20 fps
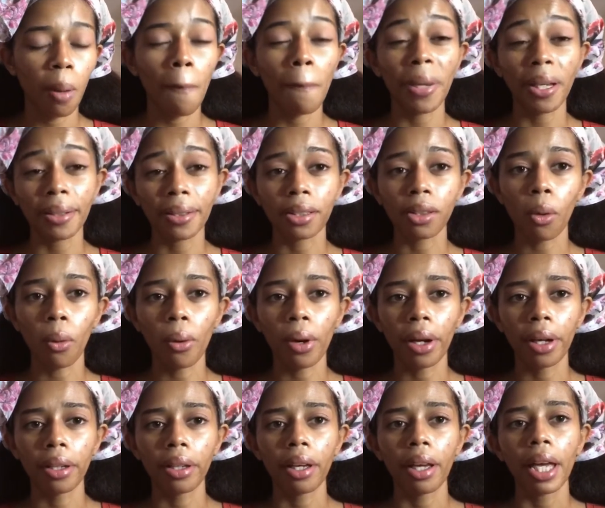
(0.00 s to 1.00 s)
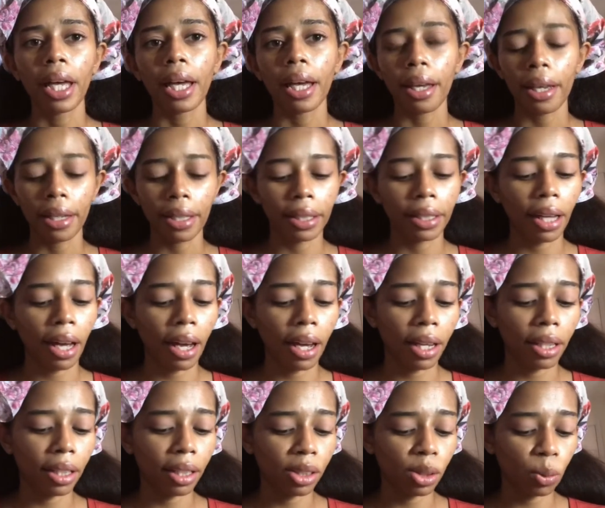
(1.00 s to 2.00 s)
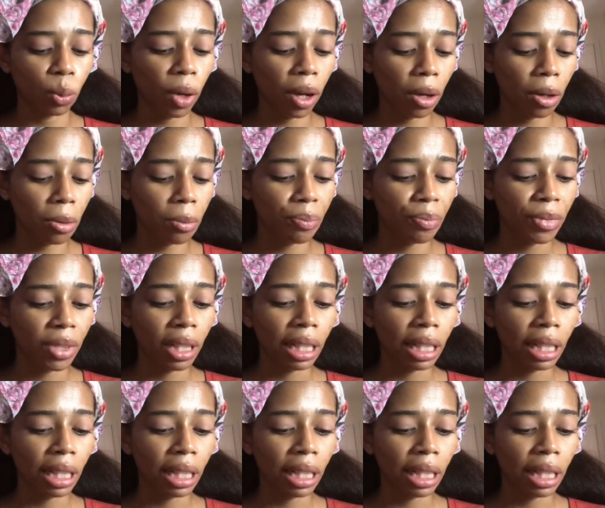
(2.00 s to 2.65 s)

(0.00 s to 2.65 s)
based on Ed Gein as well.